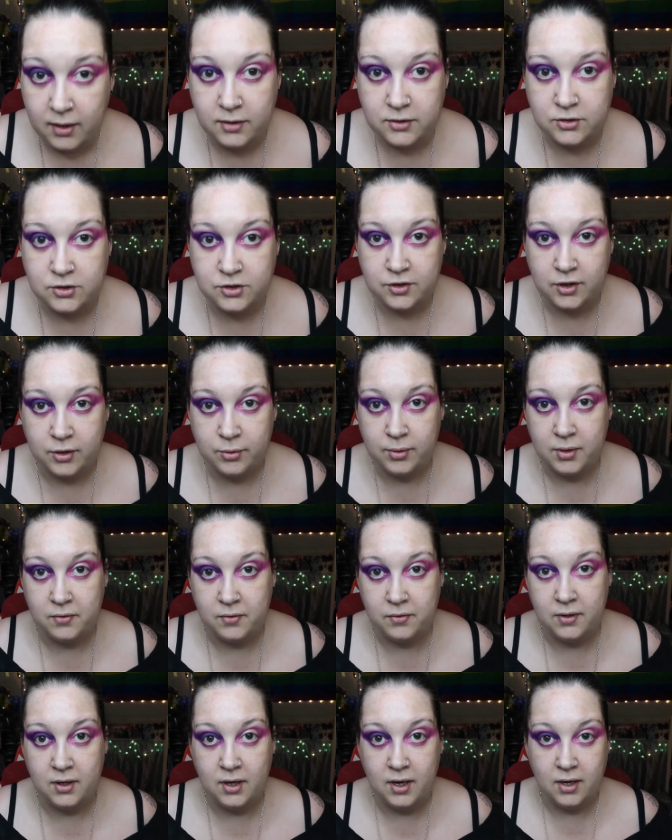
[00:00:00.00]
just go around
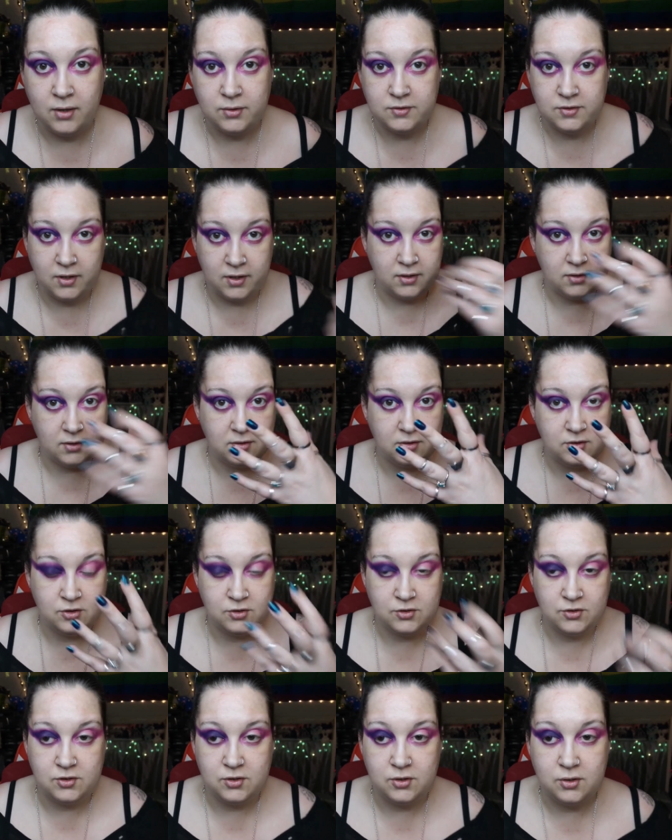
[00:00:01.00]
the outside
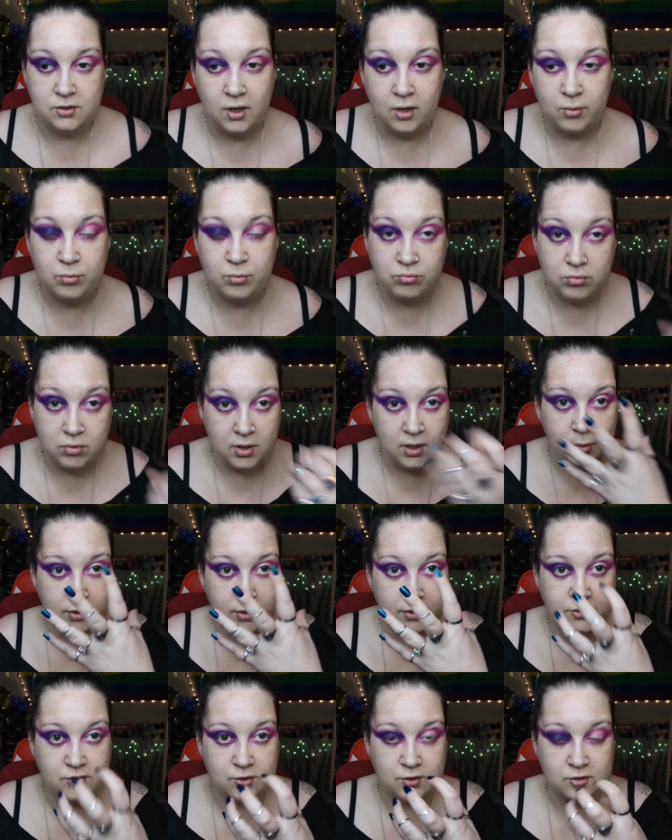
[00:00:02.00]
just to, I really want
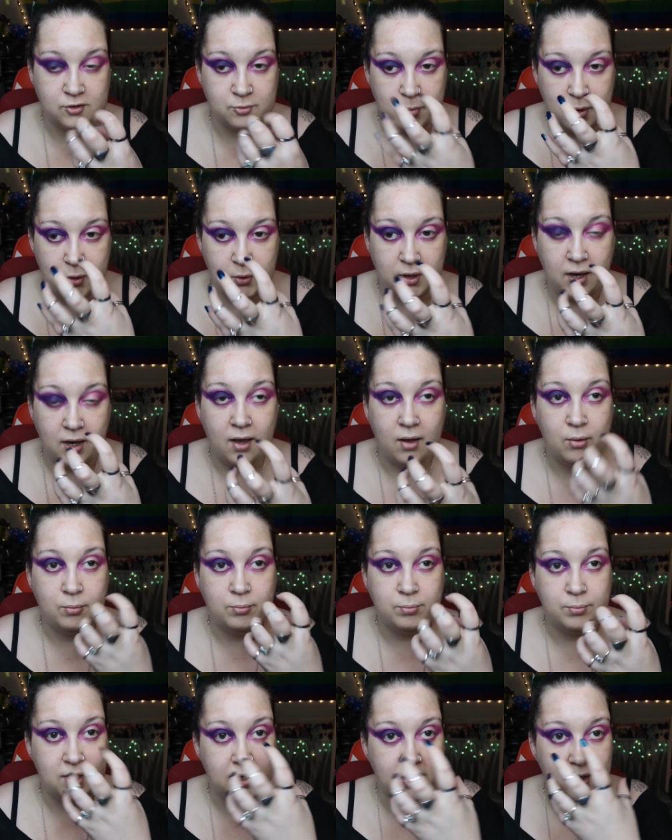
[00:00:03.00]
to sort of smoke it out and
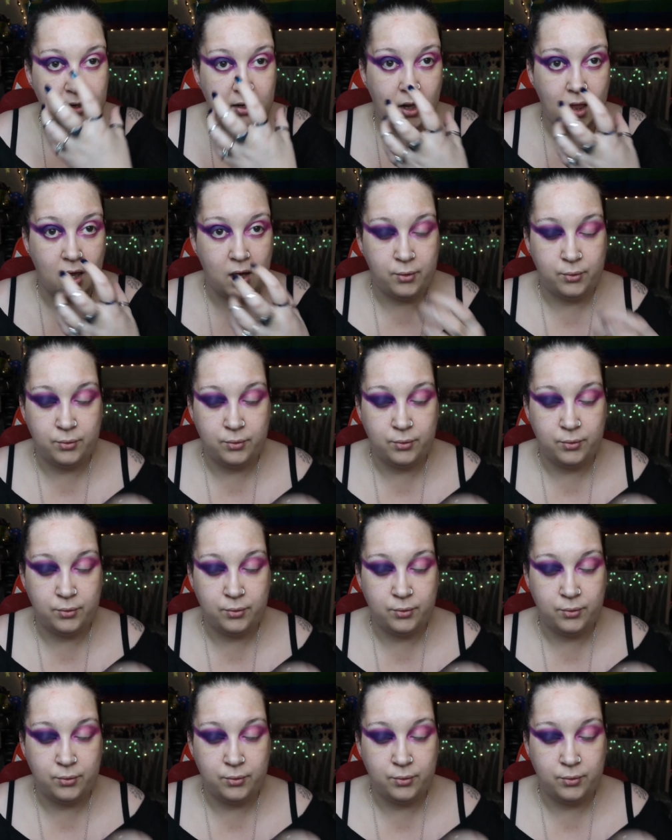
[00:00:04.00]
make it glow.